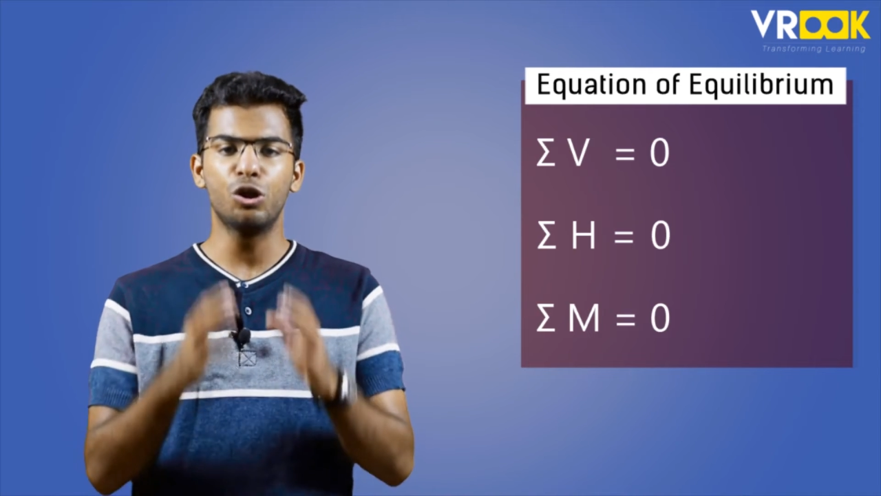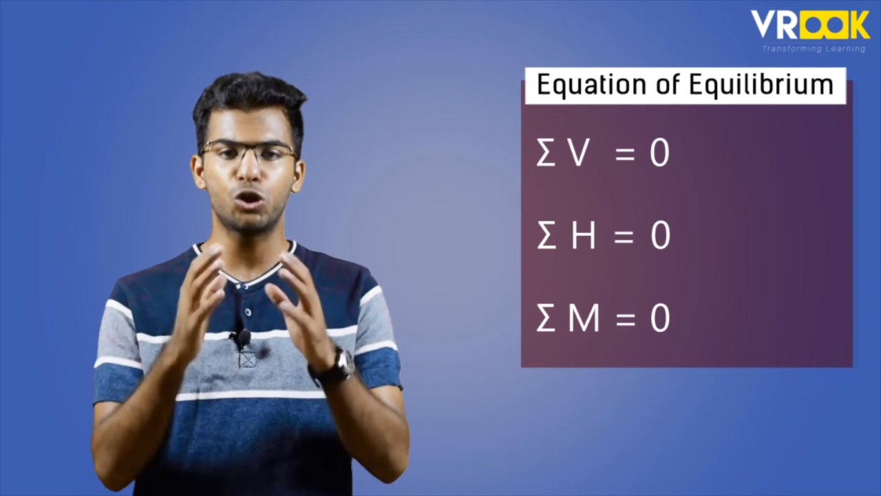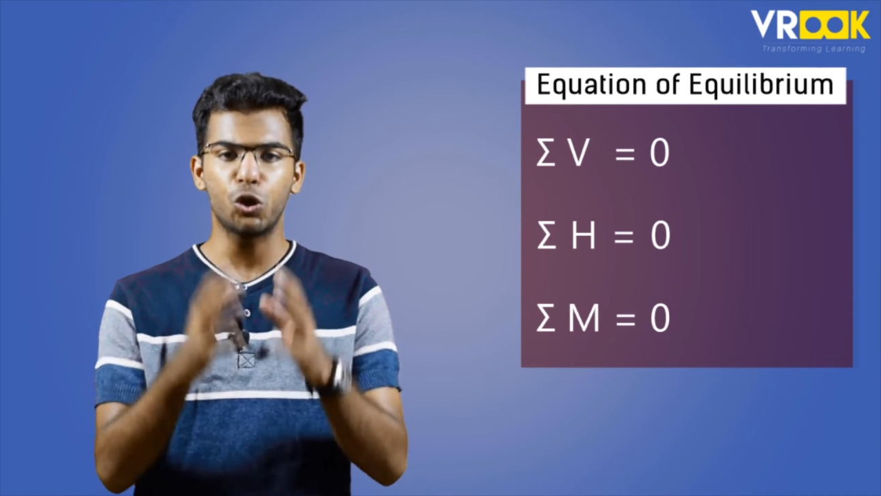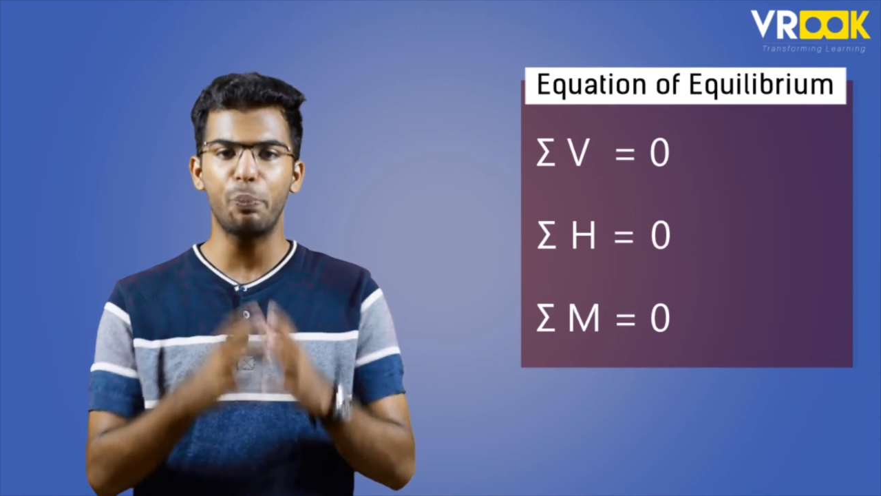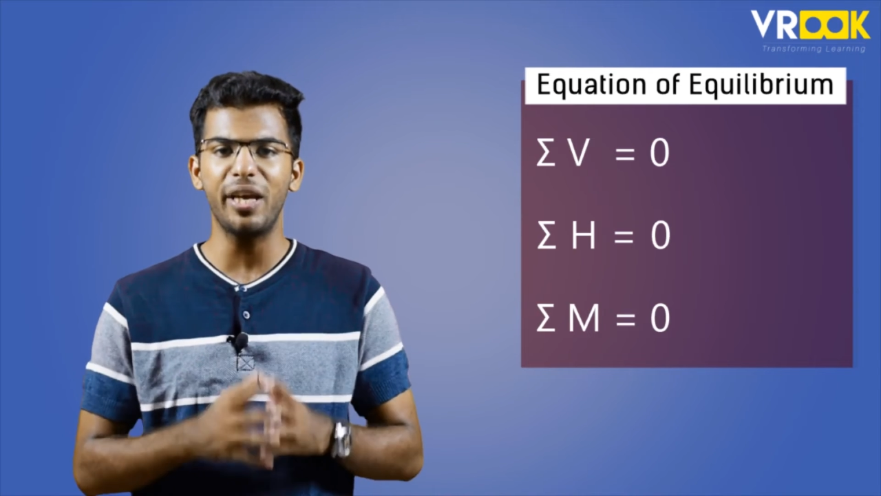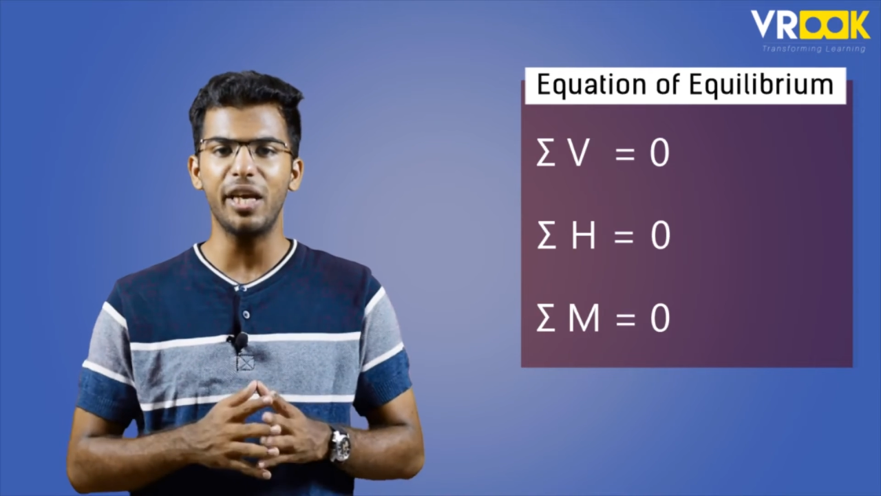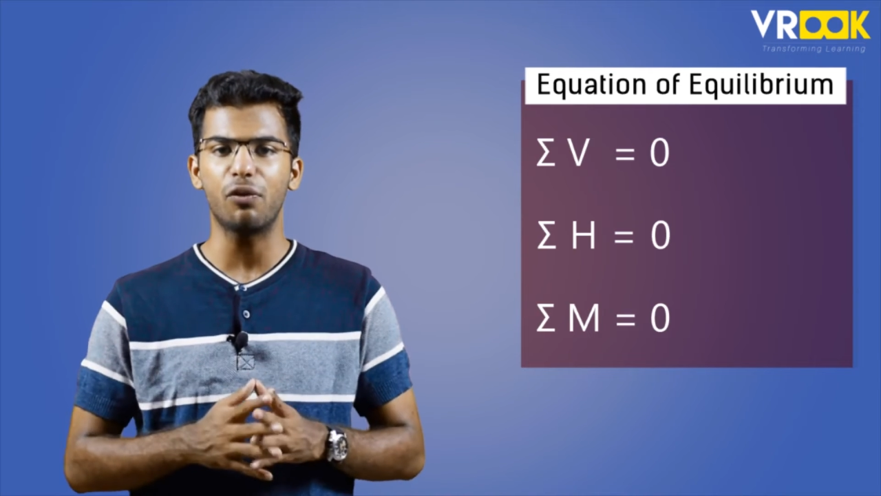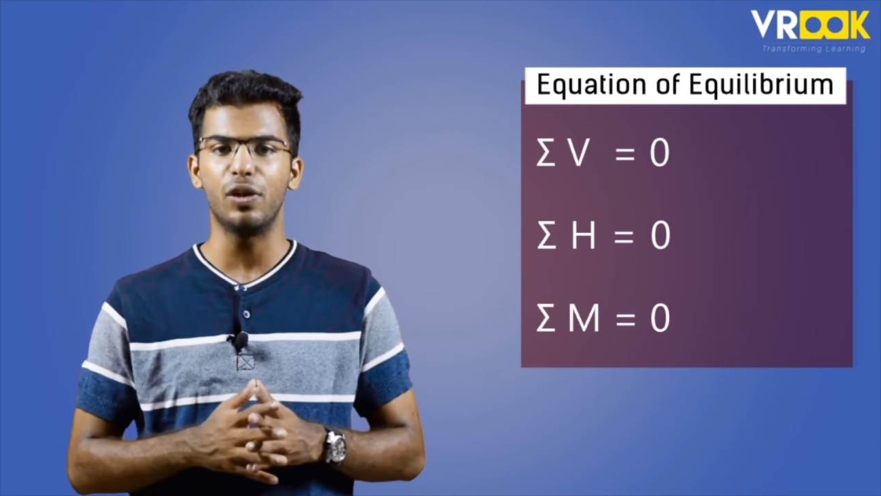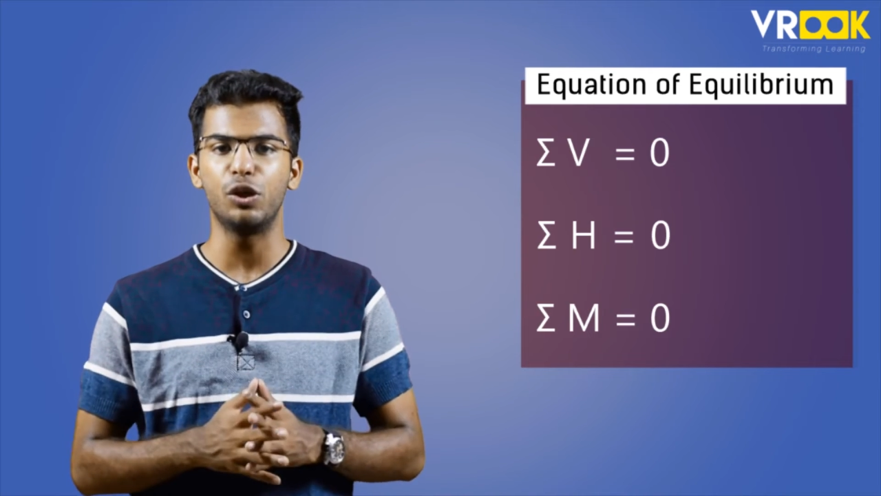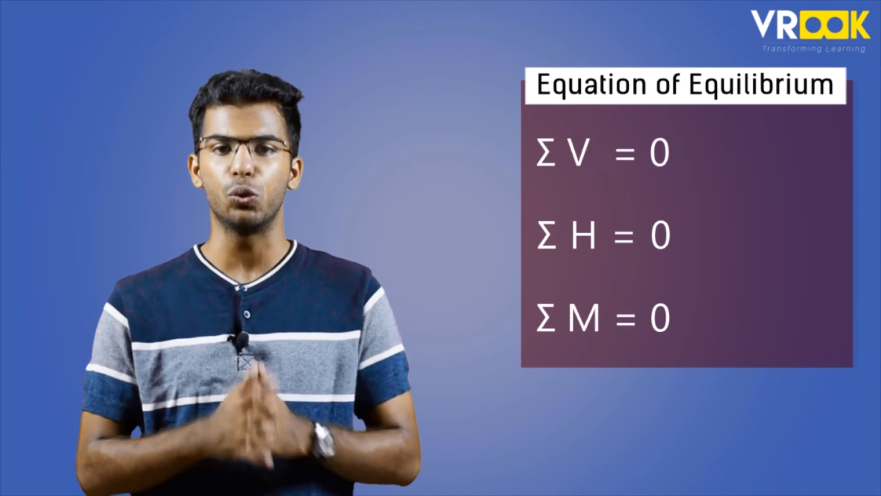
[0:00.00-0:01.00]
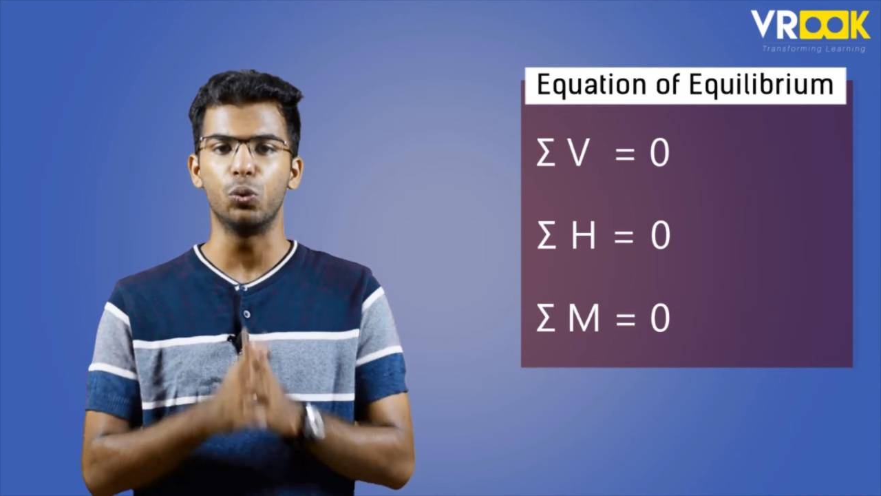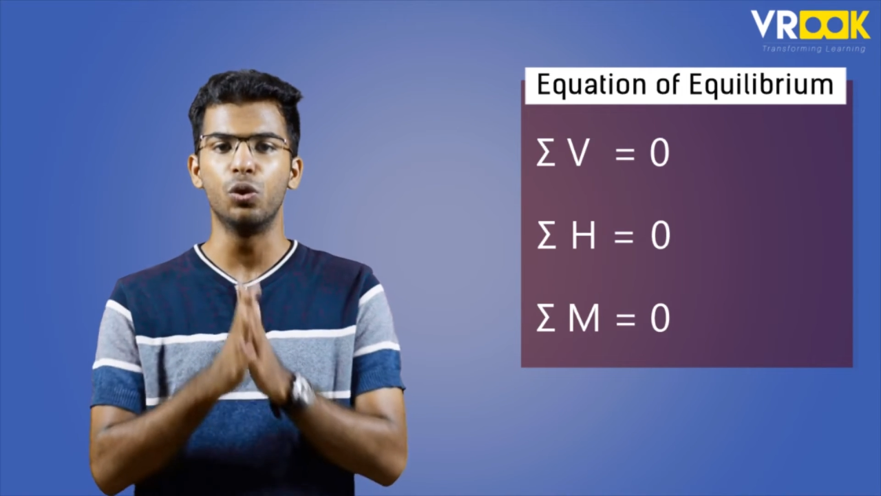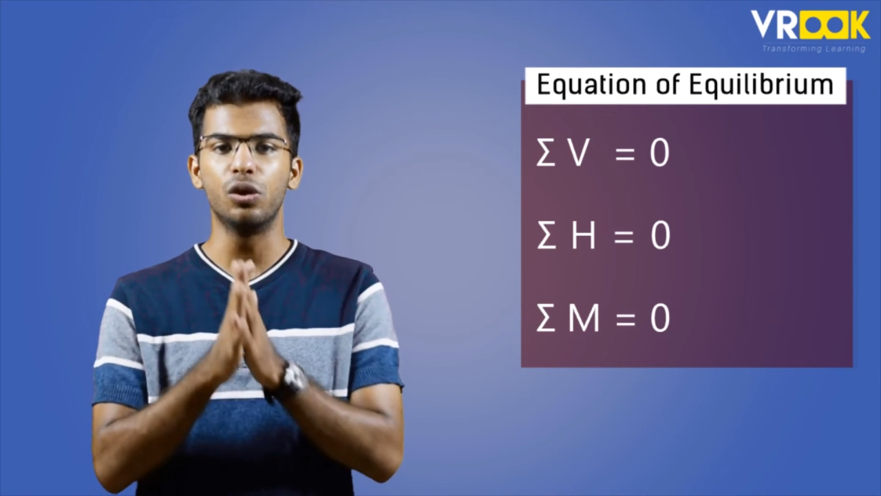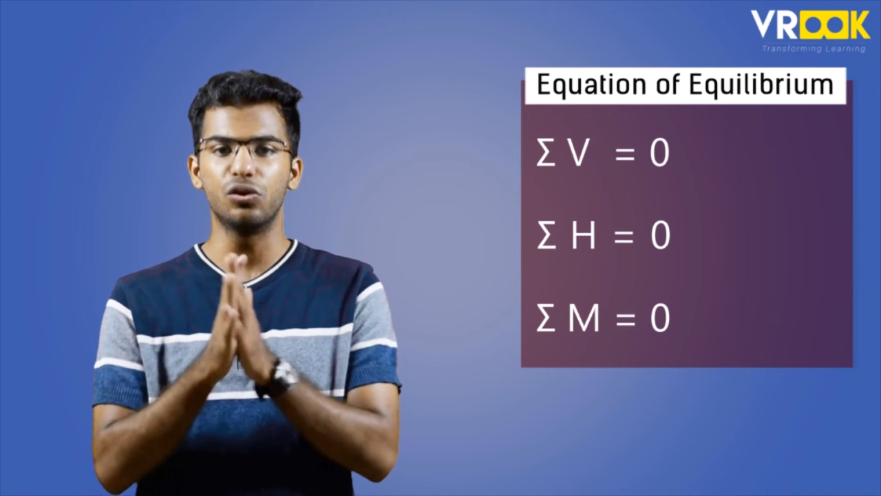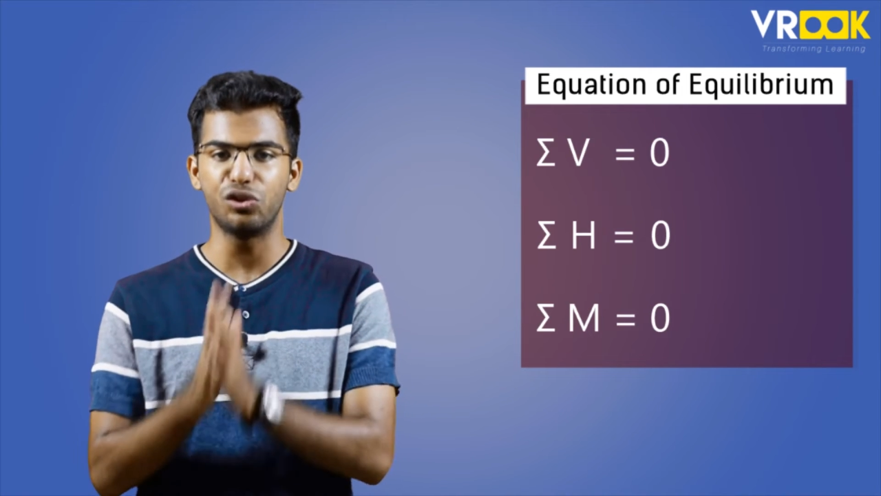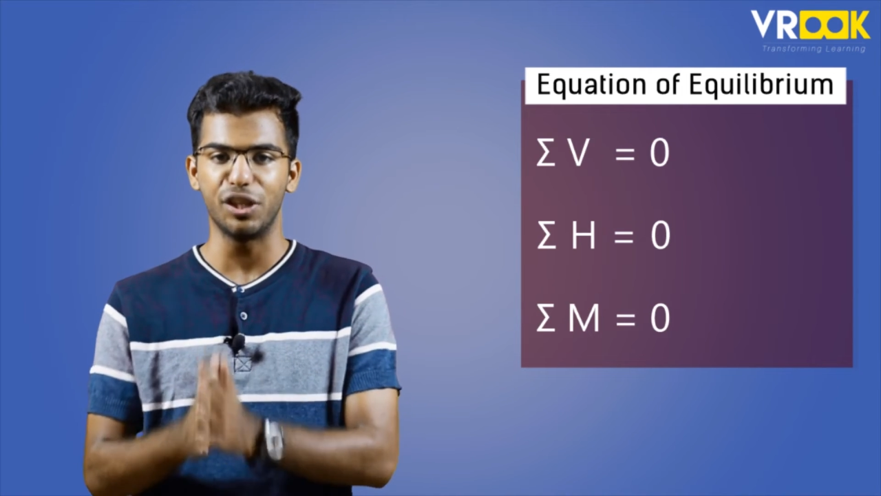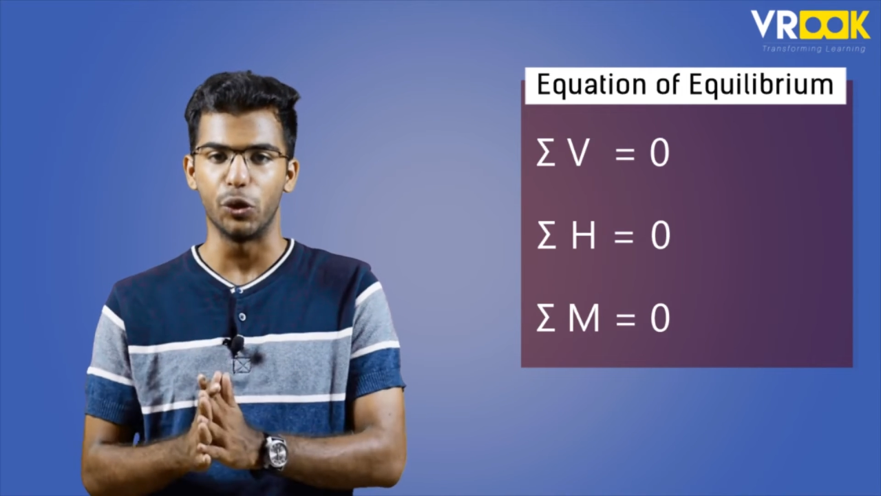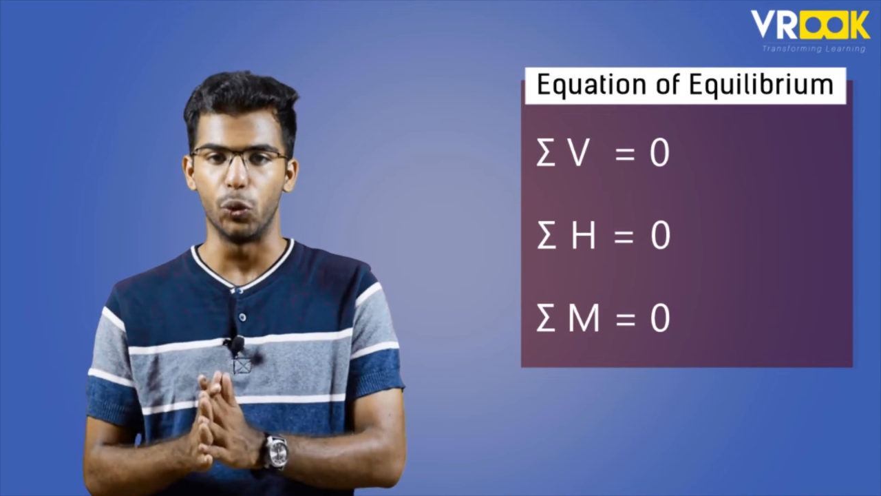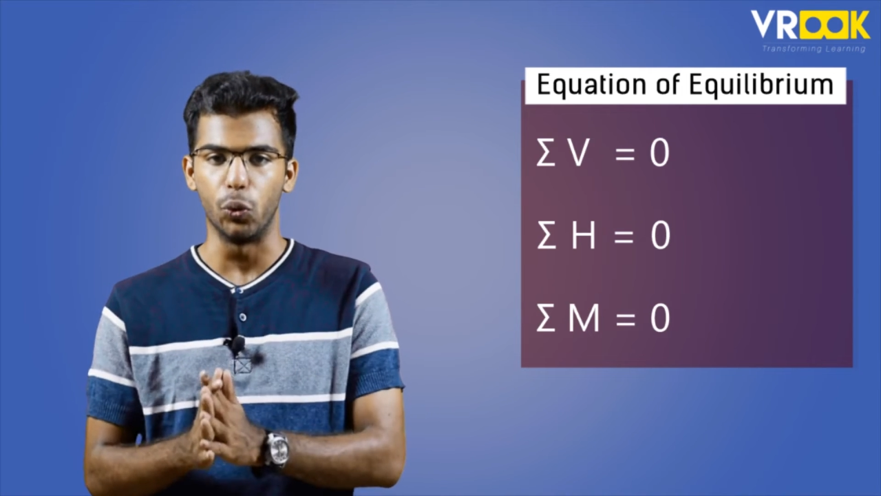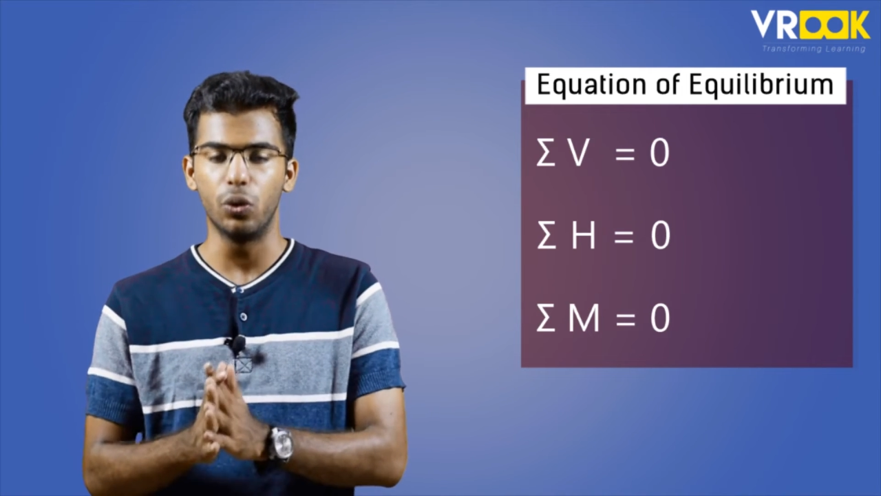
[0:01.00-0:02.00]
should be equal to
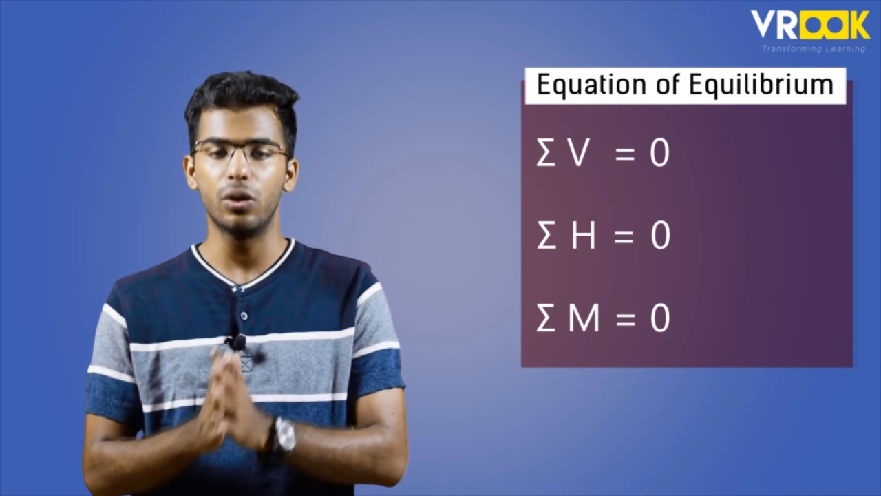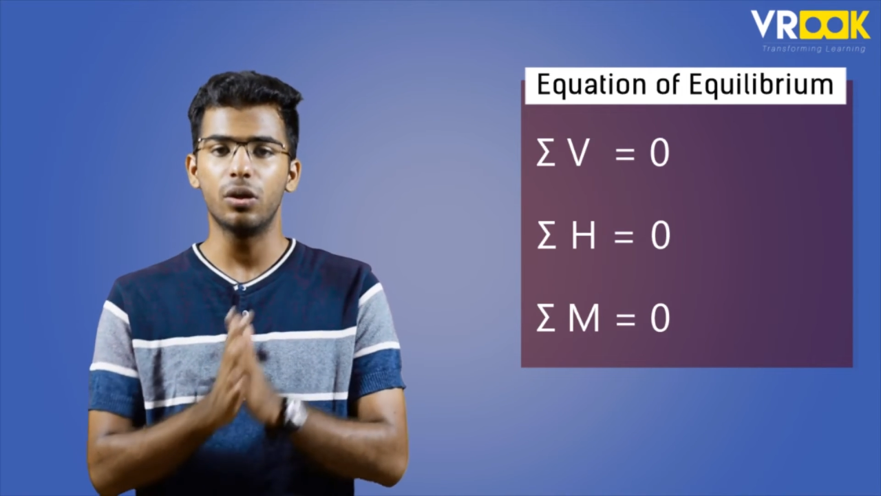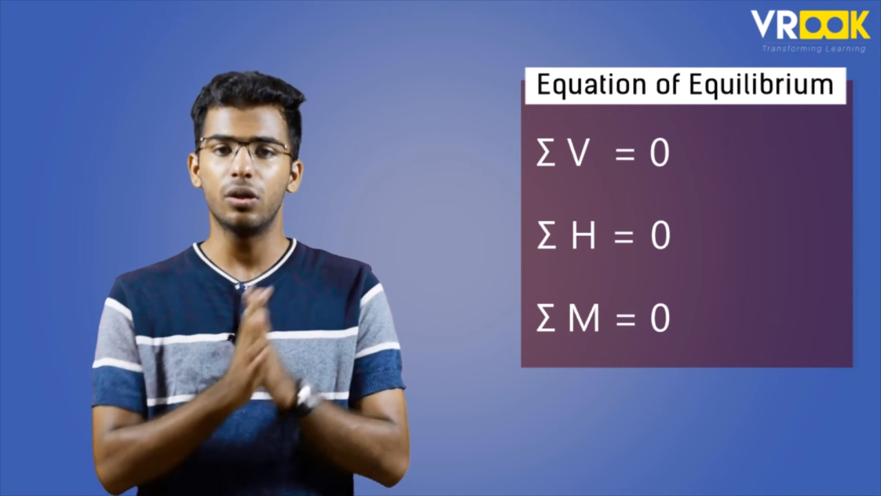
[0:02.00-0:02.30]
zero.